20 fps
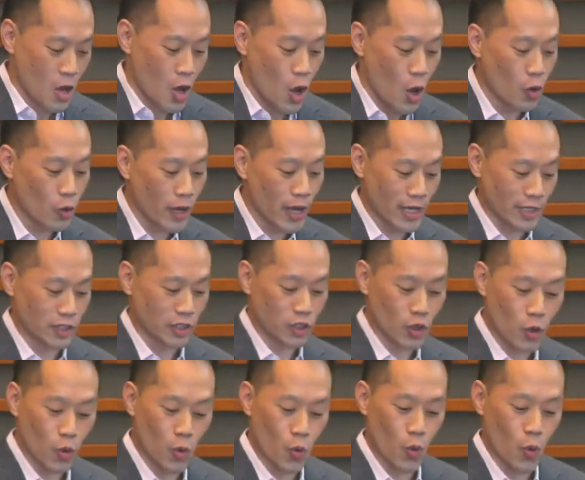Okay,
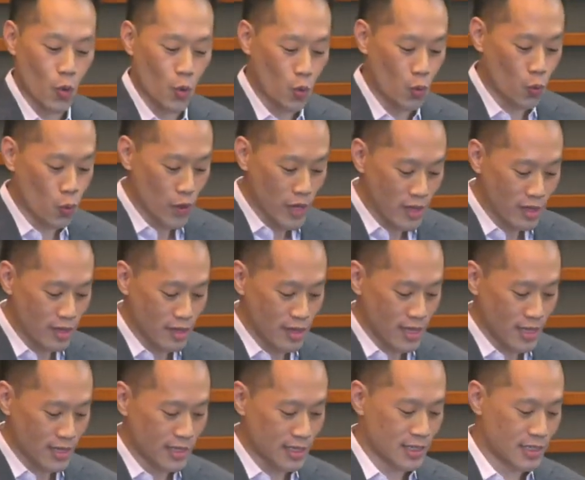so with
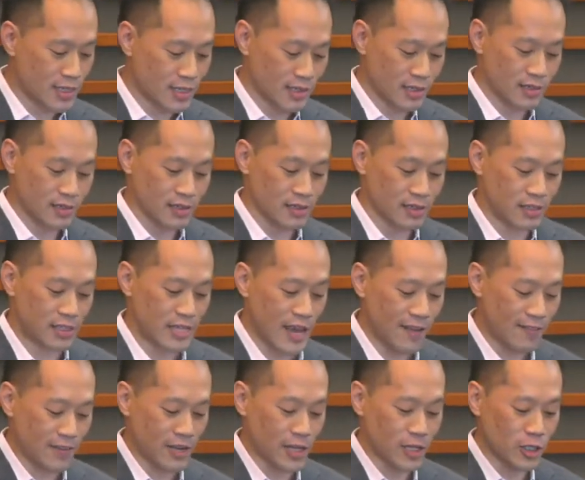this
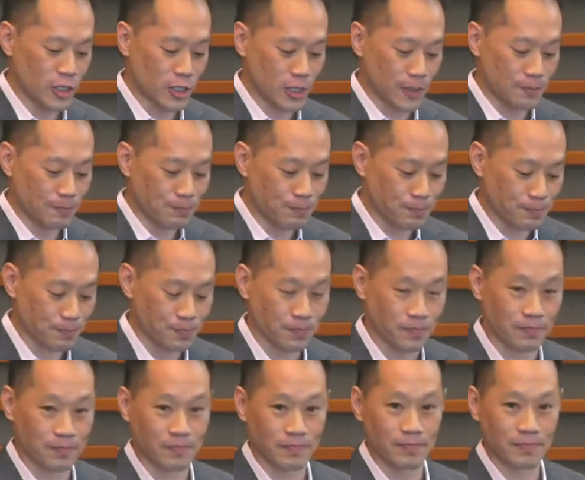definition,
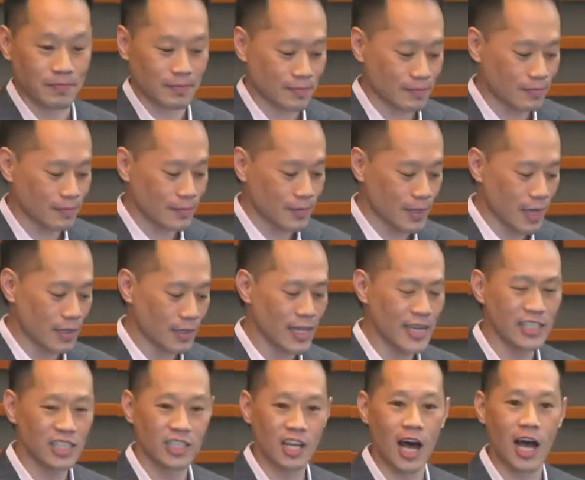
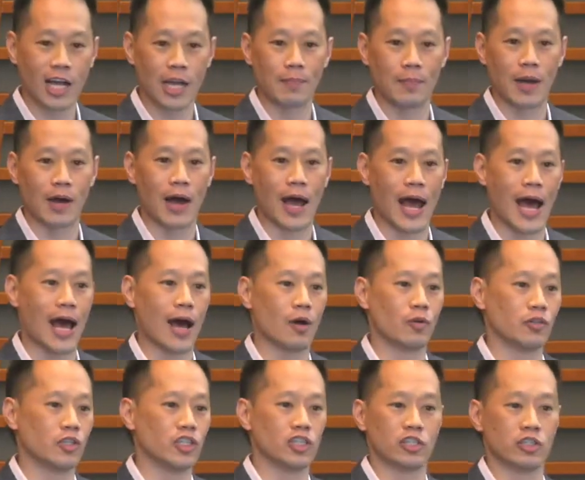let's talk about how
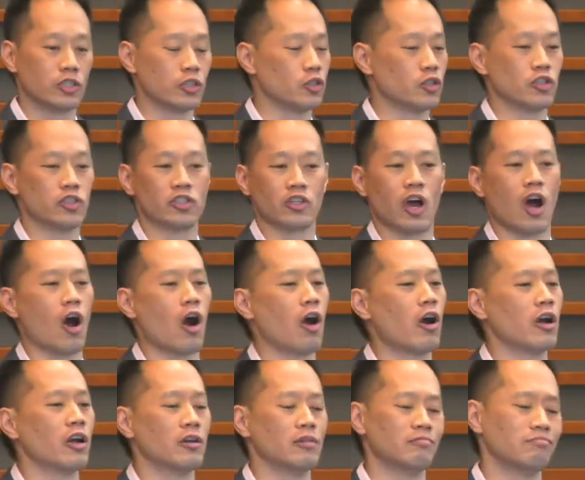digital solutions
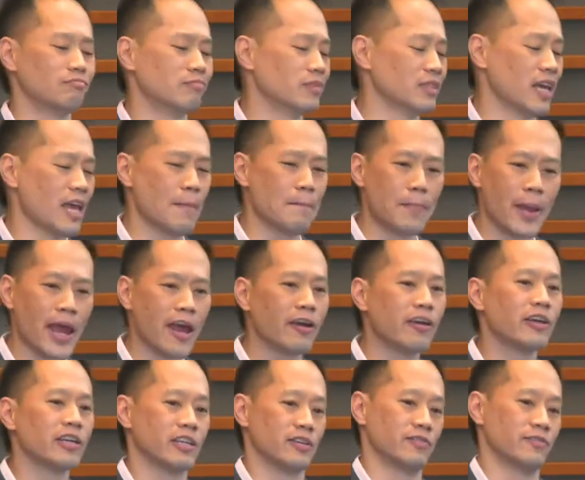are
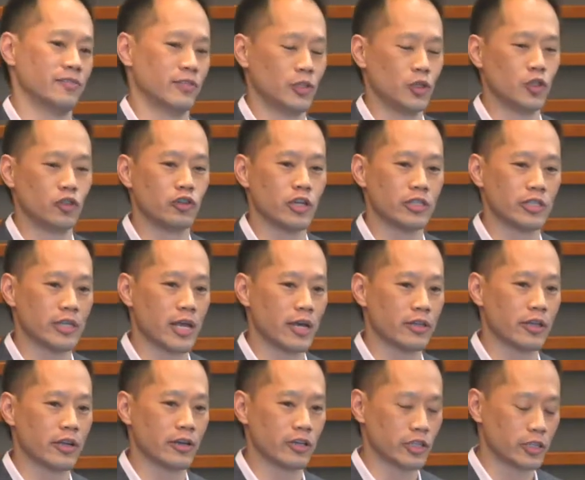imperative to addressing
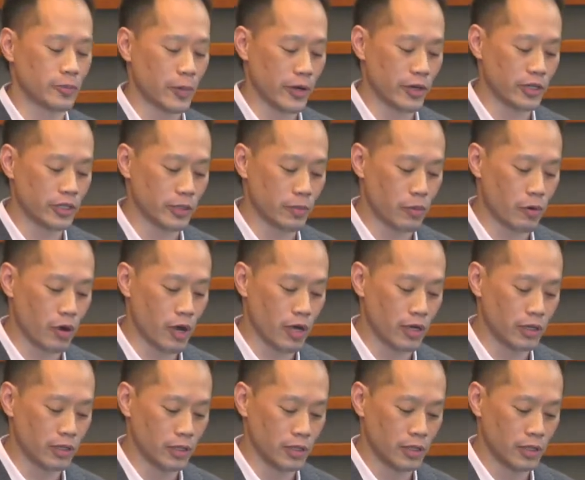healthcare disparities abroad.